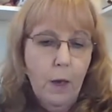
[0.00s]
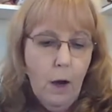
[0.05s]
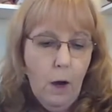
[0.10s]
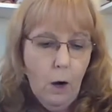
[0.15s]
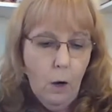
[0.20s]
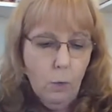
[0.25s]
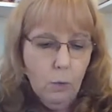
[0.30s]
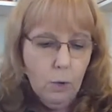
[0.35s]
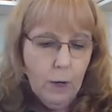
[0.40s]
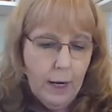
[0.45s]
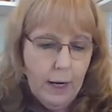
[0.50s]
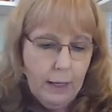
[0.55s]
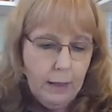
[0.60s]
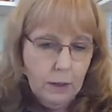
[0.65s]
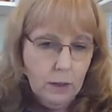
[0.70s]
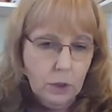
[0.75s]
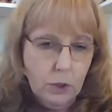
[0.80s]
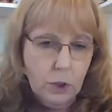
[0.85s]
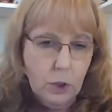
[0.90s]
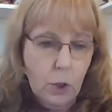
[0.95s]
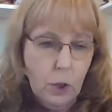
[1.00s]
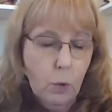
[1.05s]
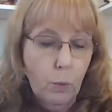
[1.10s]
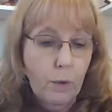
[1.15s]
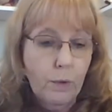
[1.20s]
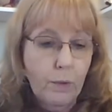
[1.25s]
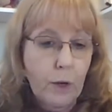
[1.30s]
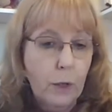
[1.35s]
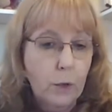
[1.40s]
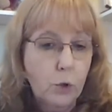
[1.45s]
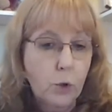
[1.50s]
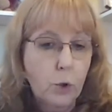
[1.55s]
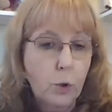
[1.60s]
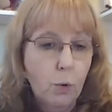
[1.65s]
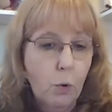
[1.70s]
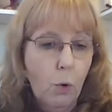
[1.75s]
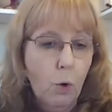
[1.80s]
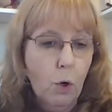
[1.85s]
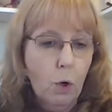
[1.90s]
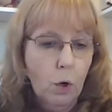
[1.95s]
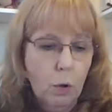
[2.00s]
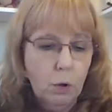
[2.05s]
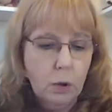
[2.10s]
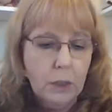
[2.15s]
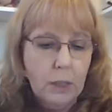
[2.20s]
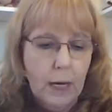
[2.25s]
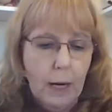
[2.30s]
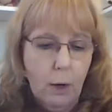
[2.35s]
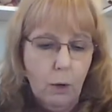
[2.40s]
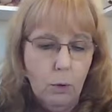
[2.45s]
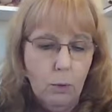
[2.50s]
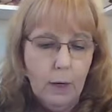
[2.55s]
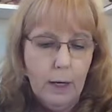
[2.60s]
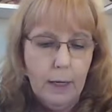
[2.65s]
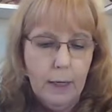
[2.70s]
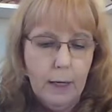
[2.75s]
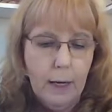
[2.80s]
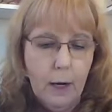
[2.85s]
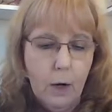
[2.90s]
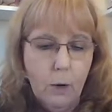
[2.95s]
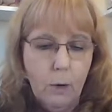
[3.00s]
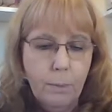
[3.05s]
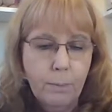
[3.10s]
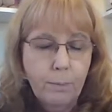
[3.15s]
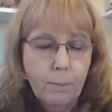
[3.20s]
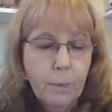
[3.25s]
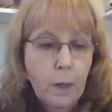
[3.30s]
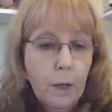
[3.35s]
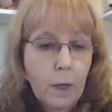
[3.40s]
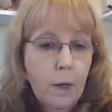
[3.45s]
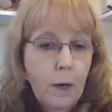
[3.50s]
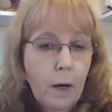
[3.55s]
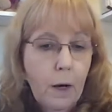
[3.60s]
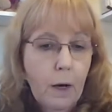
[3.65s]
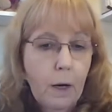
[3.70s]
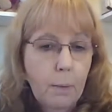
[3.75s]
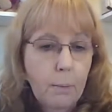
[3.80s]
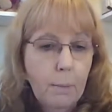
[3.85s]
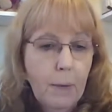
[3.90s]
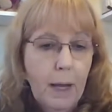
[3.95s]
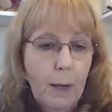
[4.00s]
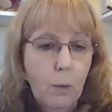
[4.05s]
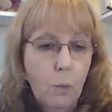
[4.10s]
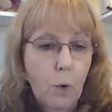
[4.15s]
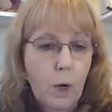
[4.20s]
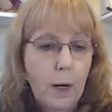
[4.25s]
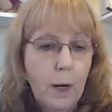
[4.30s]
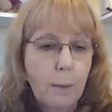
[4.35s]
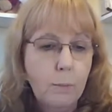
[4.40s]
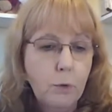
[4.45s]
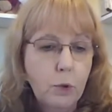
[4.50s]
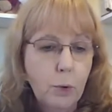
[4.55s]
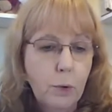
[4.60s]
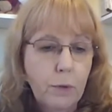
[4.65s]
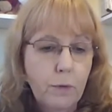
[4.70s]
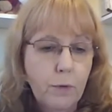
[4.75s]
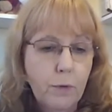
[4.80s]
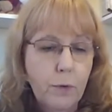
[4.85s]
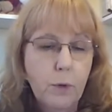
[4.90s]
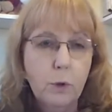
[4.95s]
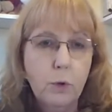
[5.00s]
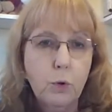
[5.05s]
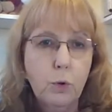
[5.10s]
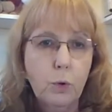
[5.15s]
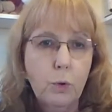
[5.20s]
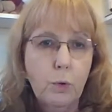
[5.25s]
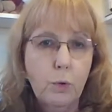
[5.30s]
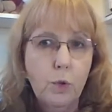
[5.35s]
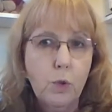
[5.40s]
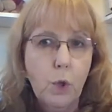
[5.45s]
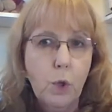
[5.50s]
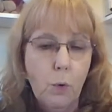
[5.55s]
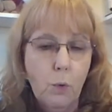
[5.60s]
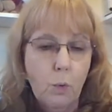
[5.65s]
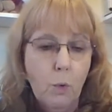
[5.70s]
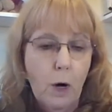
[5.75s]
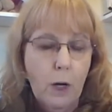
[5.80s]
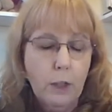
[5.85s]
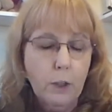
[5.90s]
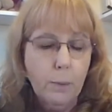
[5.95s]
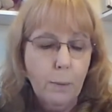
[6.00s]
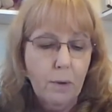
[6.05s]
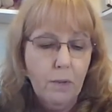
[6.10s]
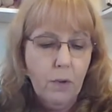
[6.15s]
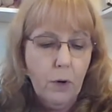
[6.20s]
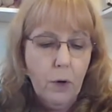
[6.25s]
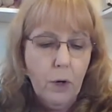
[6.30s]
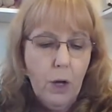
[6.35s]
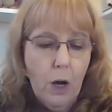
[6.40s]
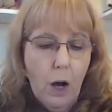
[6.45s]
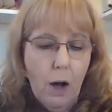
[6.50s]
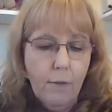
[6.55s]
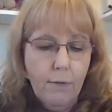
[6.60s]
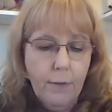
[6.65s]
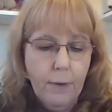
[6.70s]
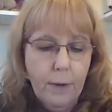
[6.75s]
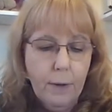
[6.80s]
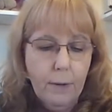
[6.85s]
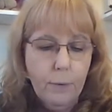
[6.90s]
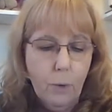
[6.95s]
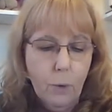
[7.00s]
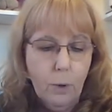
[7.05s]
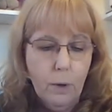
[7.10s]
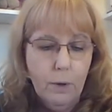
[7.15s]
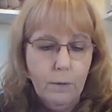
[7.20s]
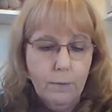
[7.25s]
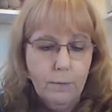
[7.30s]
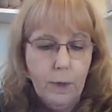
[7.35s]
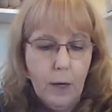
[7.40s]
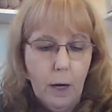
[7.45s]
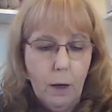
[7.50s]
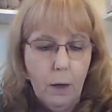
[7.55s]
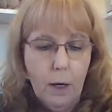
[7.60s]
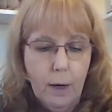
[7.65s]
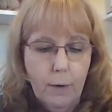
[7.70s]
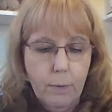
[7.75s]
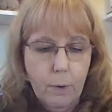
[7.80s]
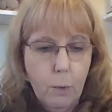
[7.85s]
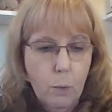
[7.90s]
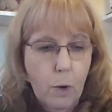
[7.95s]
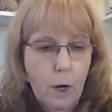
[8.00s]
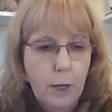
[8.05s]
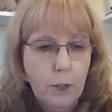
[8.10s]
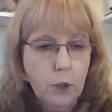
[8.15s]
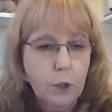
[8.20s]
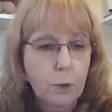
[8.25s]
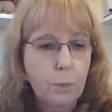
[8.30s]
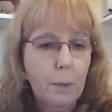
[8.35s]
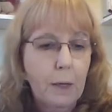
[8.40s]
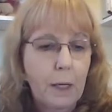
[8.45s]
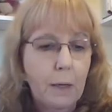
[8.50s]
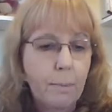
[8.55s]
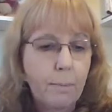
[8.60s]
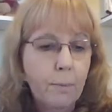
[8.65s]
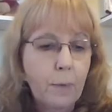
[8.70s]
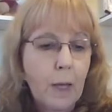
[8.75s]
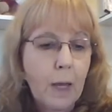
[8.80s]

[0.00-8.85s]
All right, so we've got 2 oracles out right now. And what I'm doing for those who don't watch me very often or have not ever watched me,